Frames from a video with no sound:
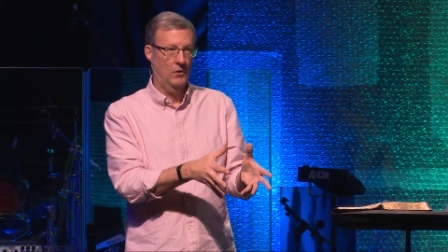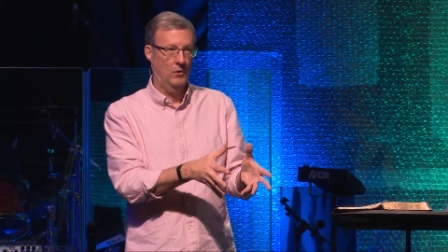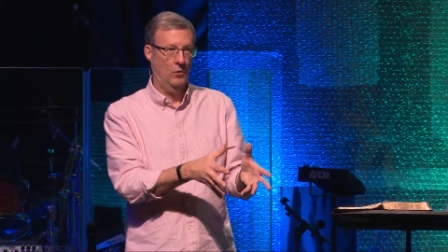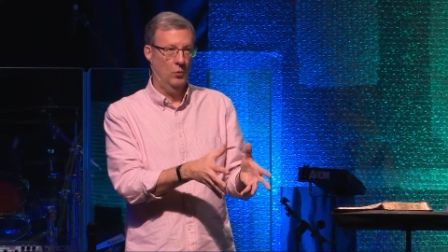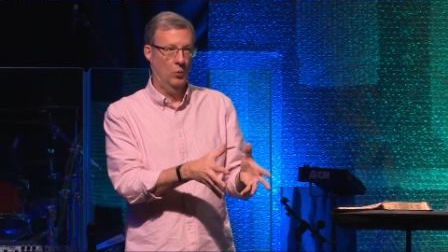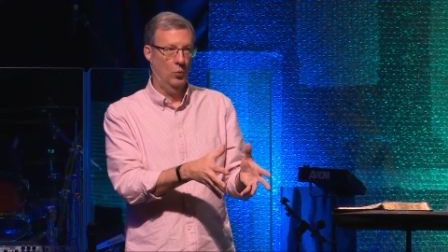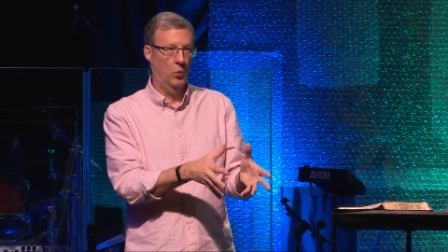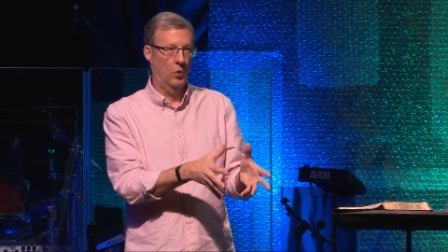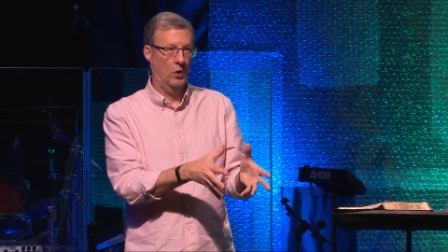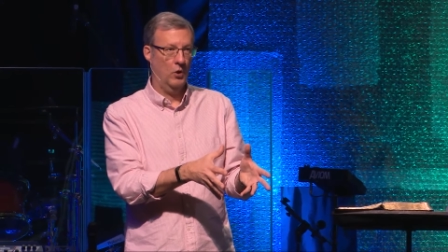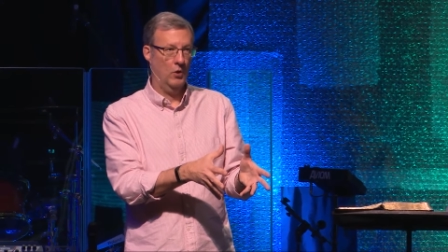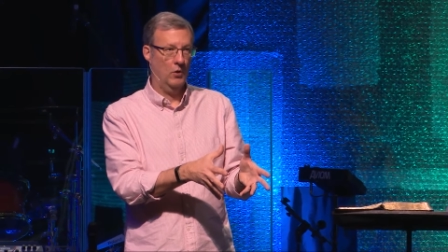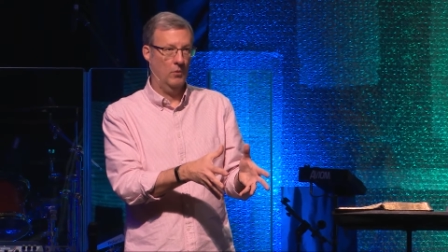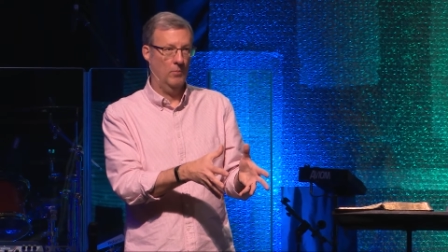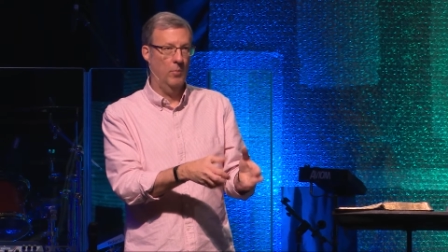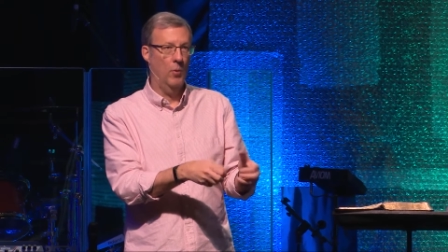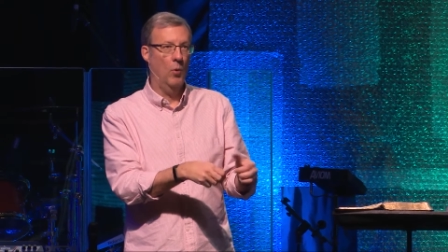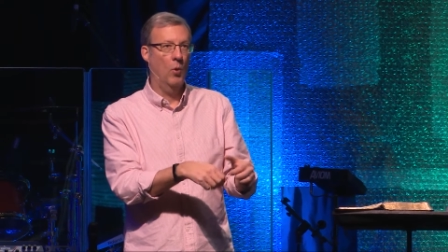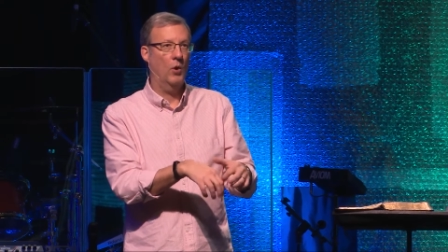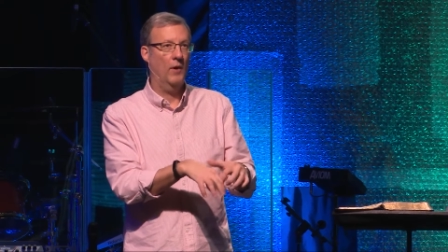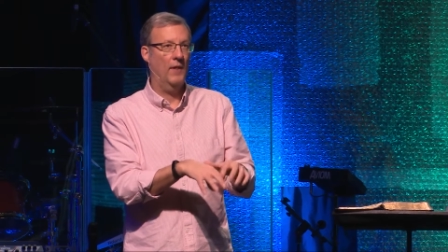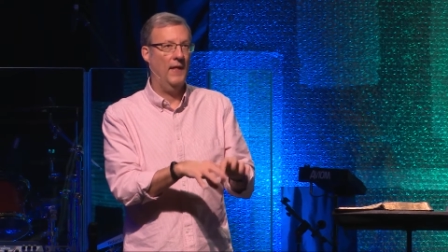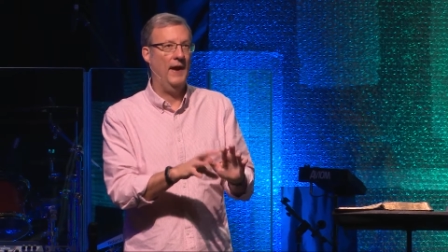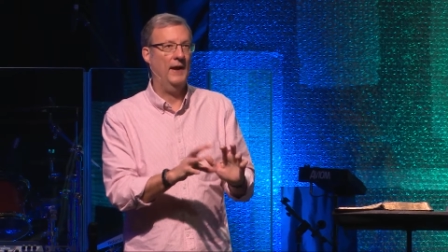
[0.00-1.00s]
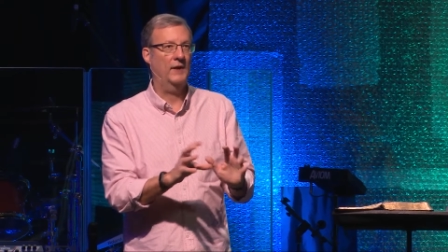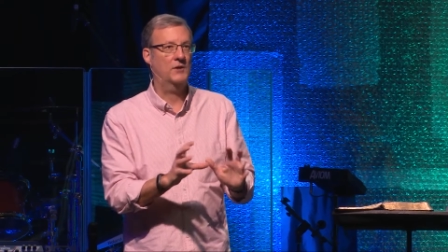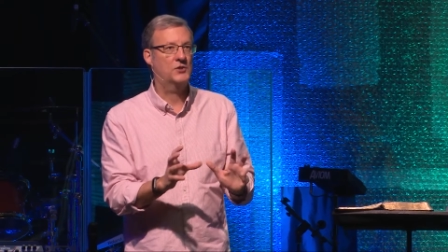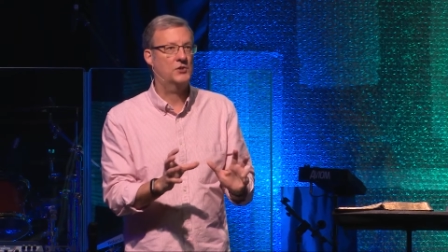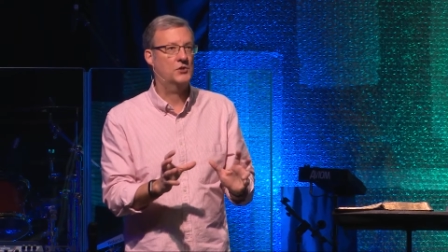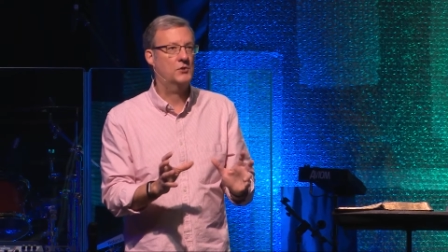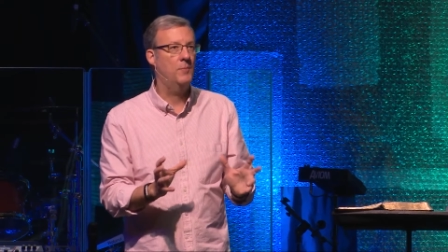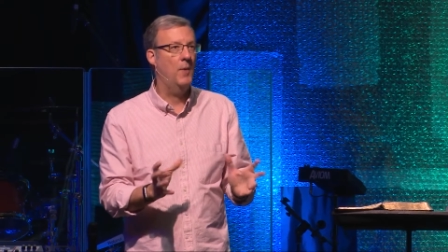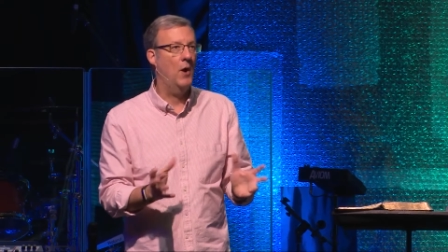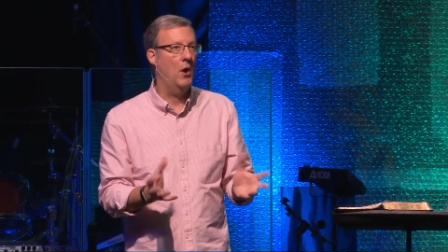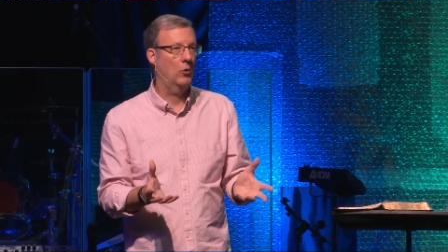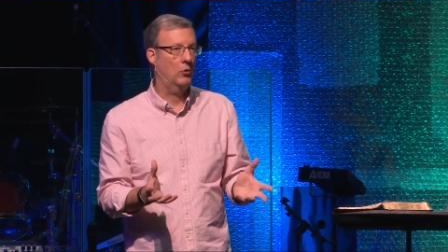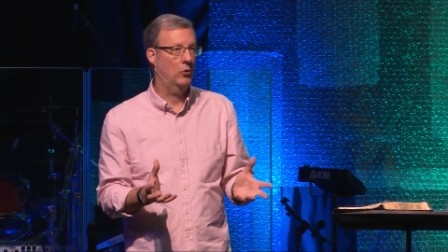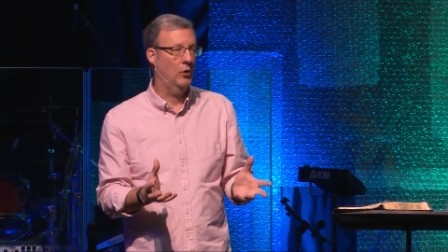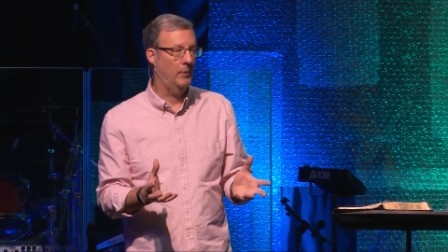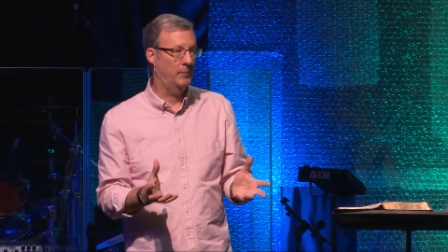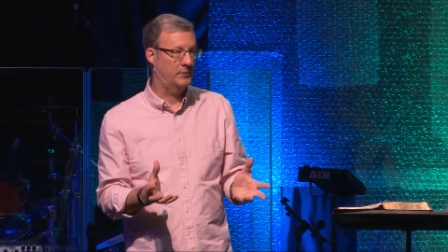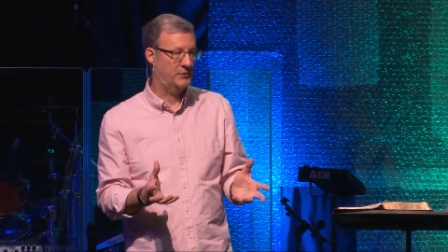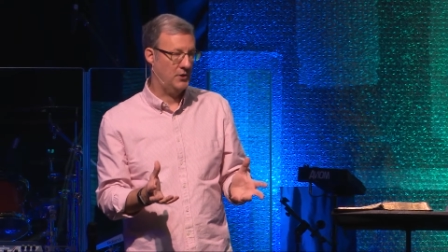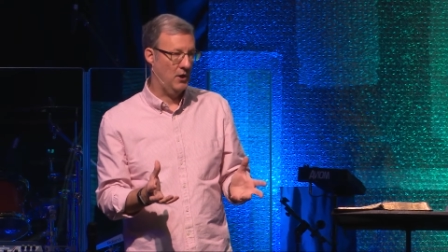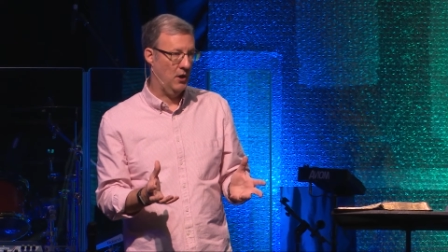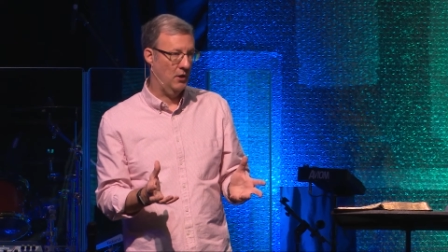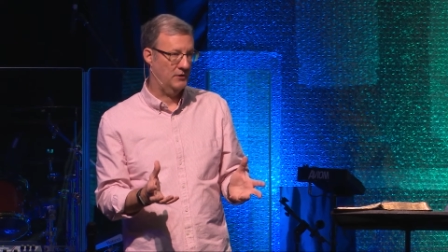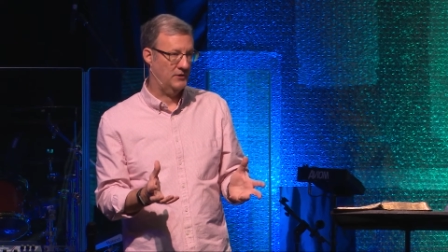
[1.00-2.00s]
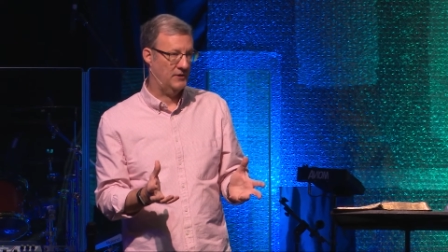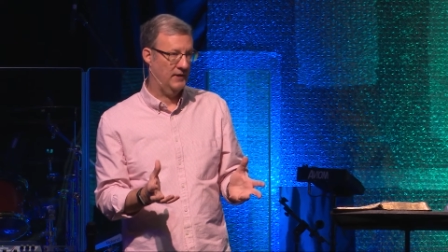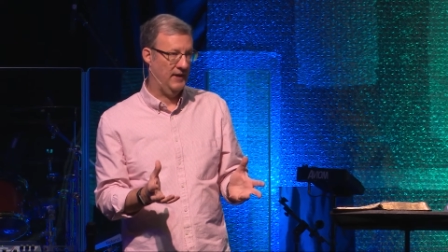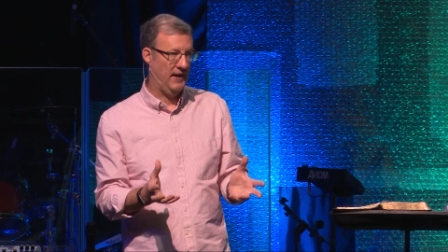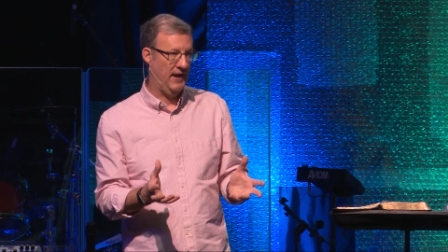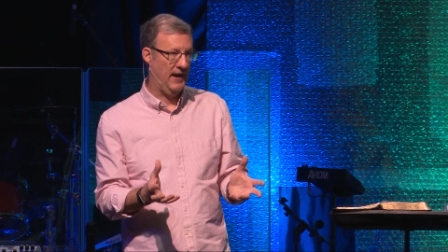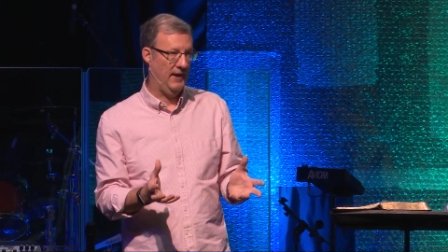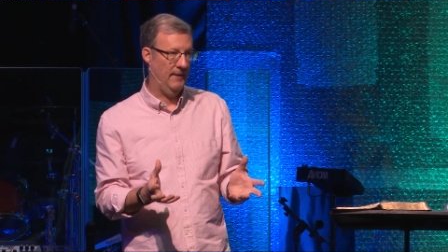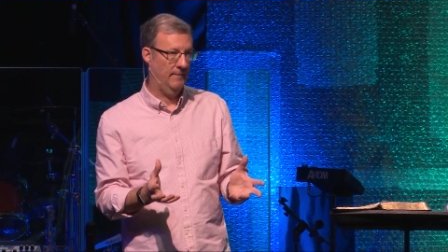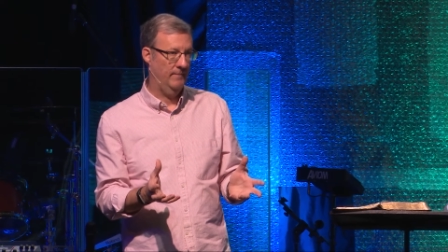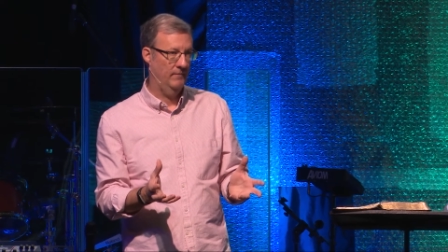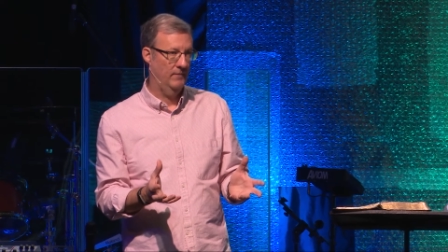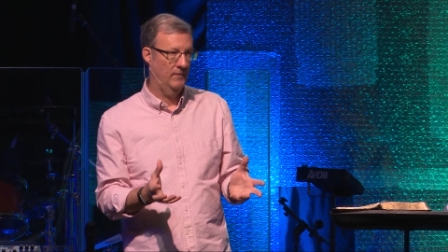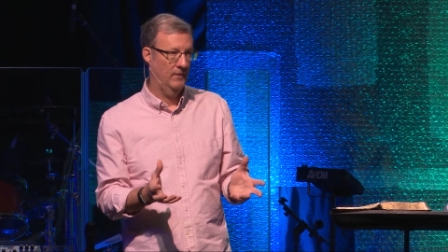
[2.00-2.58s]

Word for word: were more like small groups are today.